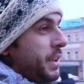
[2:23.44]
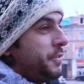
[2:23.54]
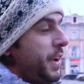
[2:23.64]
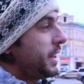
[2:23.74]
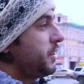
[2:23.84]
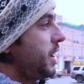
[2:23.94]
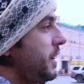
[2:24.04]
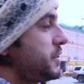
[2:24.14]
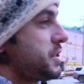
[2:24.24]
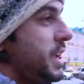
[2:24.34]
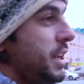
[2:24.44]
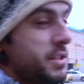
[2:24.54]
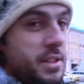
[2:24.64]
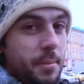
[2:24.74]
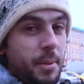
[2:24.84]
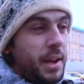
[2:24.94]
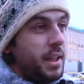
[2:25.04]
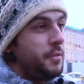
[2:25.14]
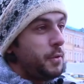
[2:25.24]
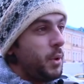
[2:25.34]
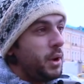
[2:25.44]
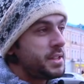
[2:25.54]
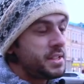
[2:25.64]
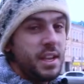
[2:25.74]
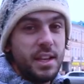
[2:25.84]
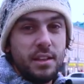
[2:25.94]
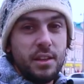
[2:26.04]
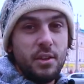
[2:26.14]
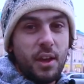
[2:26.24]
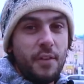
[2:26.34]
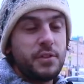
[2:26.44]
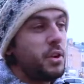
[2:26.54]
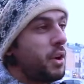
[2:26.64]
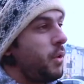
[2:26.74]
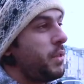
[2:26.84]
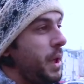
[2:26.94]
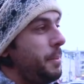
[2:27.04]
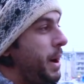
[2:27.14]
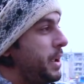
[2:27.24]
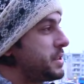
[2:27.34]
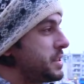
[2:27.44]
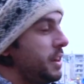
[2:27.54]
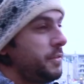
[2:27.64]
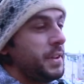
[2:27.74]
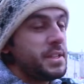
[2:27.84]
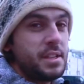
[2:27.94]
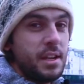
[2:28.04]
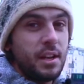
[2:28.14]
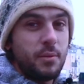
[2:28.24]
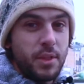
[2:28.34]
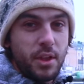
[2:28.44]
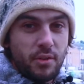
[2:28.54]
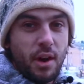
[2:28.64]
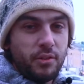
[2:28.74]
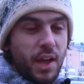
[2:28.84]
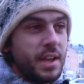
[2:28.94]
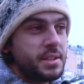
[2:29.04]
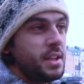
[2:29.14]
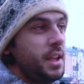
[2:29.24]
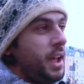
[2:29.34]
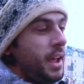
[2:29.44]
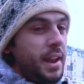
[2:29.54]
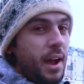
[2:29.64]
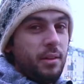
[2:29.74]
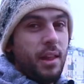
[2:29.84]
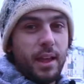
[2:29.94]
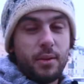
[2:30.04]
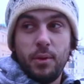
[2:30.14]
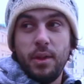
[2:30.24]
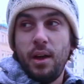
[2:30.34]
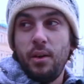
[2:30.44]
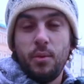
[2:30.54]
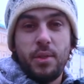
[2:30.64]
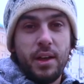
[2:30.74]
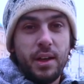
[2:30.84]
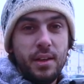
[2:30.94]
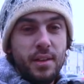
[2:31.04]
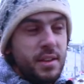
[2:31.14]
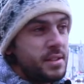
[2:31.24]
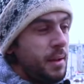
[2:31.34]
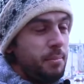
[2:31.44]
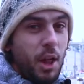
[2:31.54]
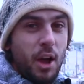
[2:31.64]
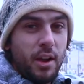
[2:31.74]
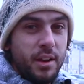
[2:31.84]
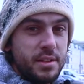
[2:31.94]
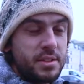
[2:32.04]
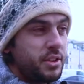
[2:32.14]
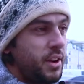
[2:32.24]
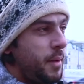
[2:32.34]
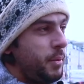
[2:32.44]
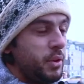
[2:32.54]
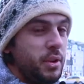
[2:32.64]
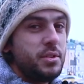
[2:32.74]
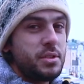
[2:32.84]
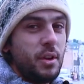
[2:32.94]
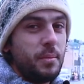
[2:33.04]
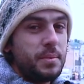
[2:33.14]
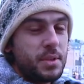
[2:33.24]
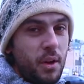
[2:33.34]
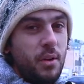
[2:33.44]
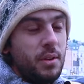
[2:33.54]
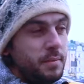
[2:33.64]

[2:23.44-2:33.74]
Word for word: In fact, you have to say to somebody, if you want to see it, you have to go there by yourself and see it with your own eyes and not like well, now with a, some blog on Instagram or YouTube. So